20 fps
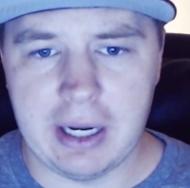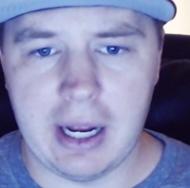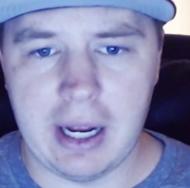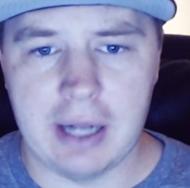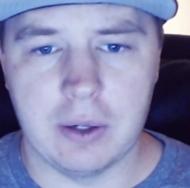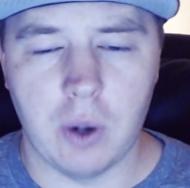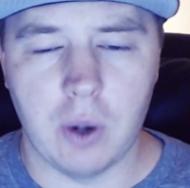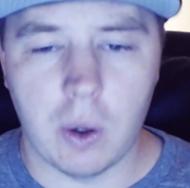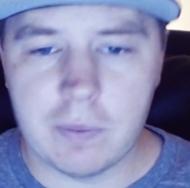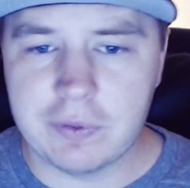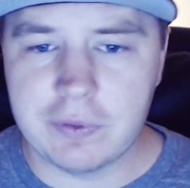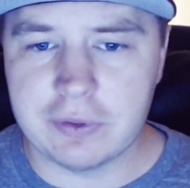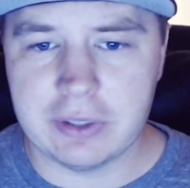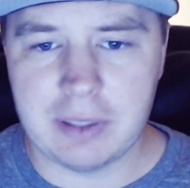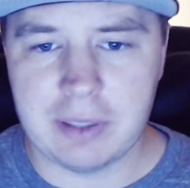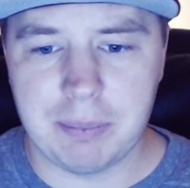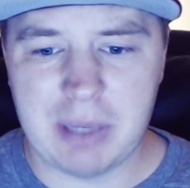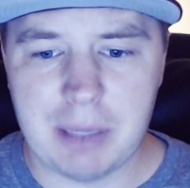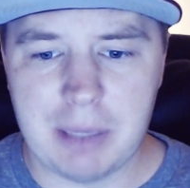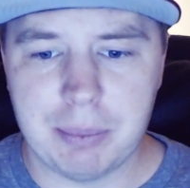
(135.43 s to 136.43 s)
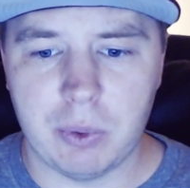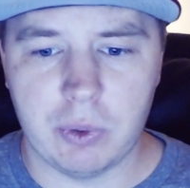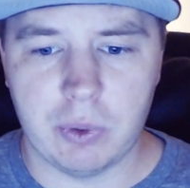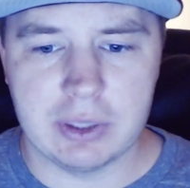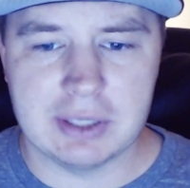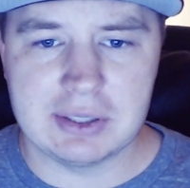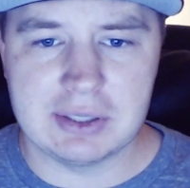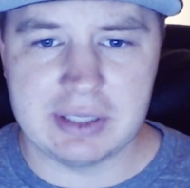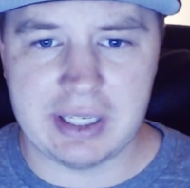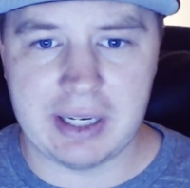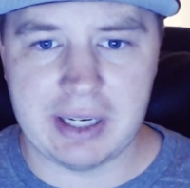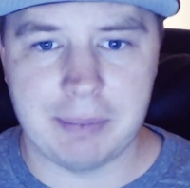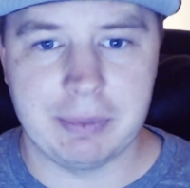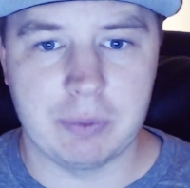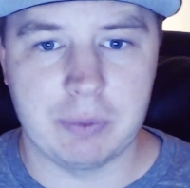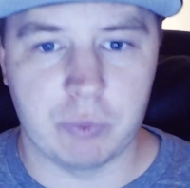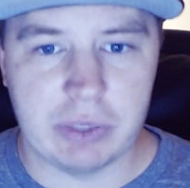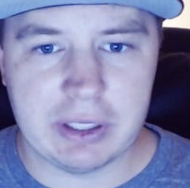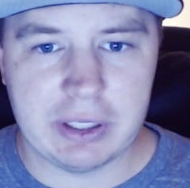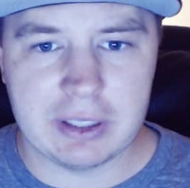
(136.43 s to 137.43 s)
and hopefully people on this team
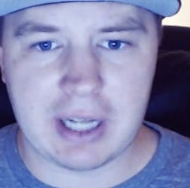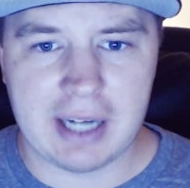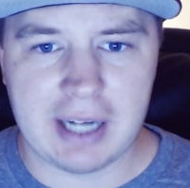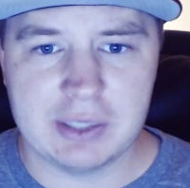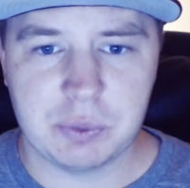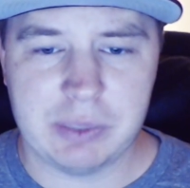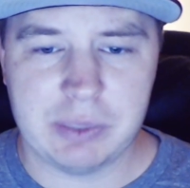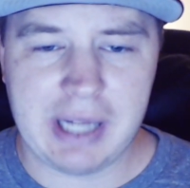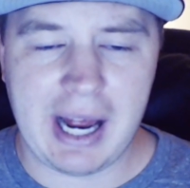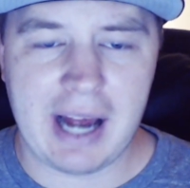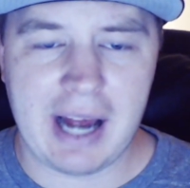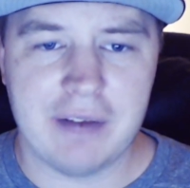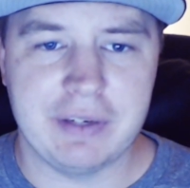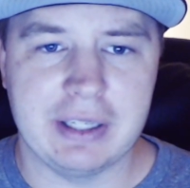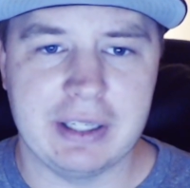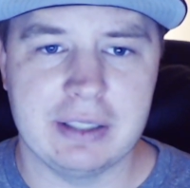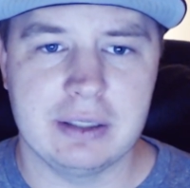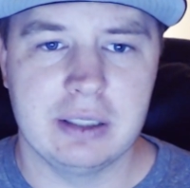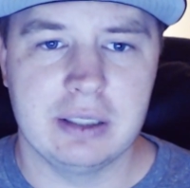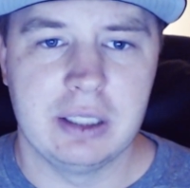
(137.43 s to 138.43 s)
realize we have a